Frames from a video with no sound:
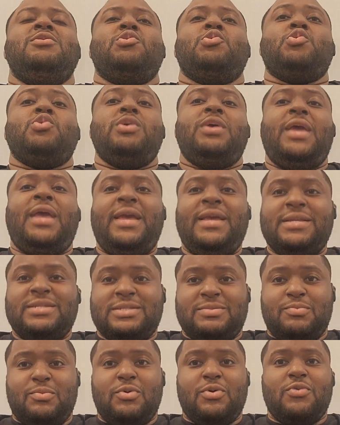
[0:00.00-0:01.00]

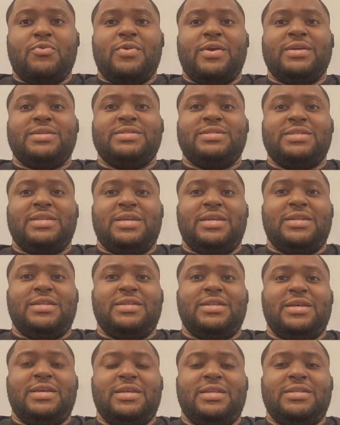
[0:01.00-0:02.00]
creates more wrecks
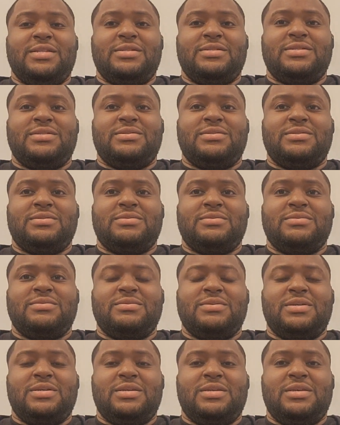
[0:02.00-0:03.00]
than it's
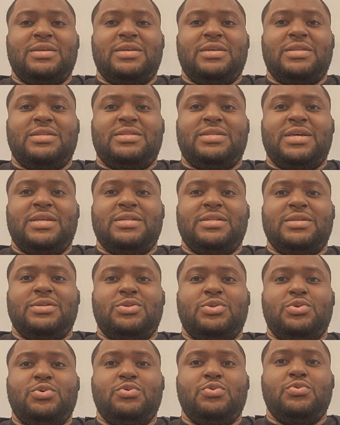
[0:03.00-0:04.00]

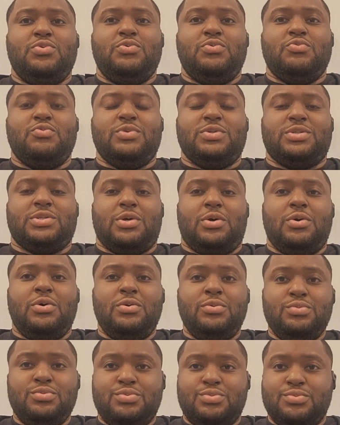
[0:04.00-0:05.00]
intended to
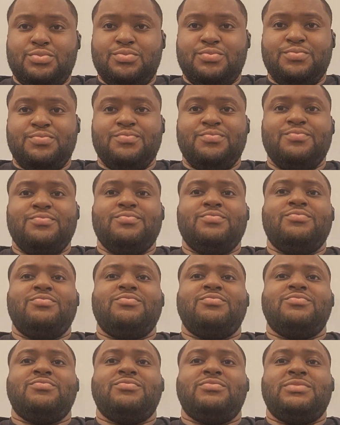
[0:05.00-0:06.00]
resolve,
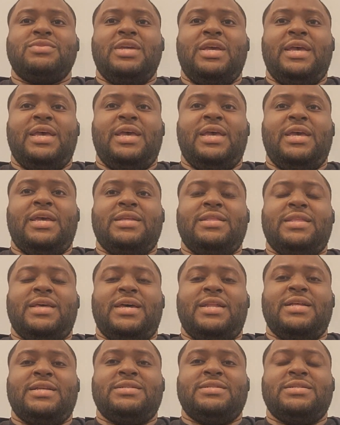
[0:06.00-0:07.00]
and
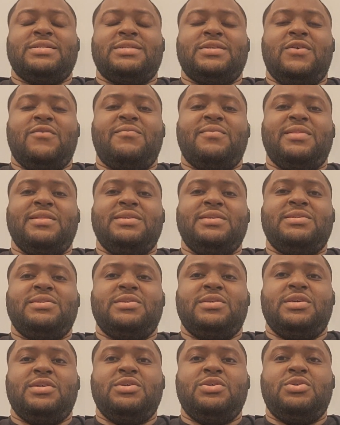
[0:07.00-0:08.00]
that it's a self
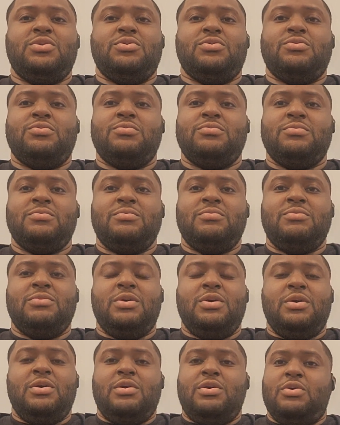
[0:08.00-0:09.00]
policing issue.
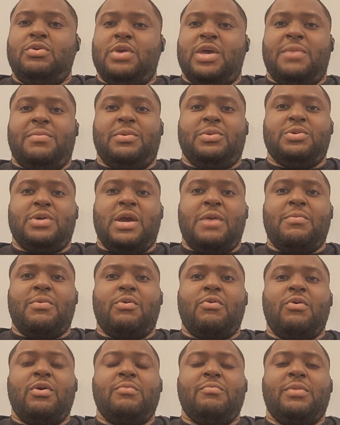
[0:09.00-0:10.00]
You have a driver
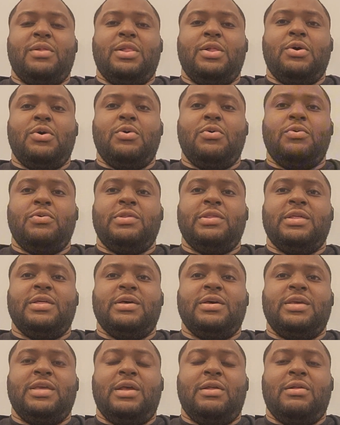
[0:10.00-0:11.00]
going below
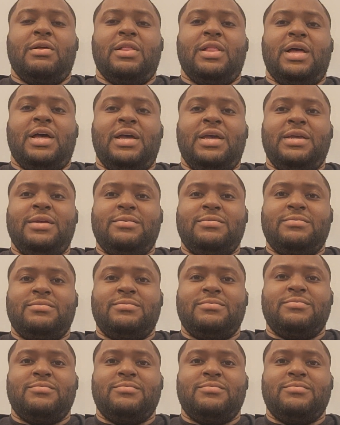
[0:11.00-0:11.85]
the yellow line